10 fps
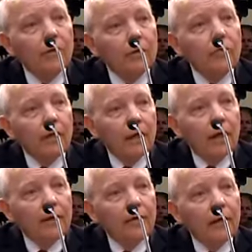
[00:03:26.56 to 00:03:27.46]
No, and
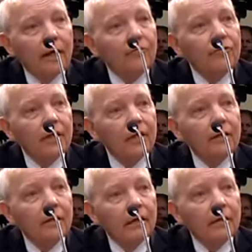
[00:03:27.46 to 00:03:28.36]
I would agree. I have said
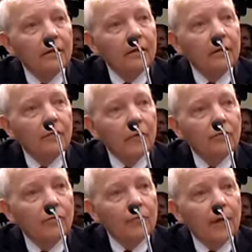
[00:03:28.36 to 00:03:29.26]
that in
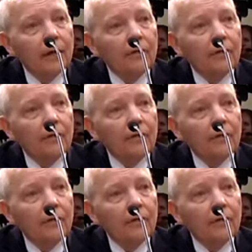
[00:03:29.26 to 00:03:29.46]
retrospect,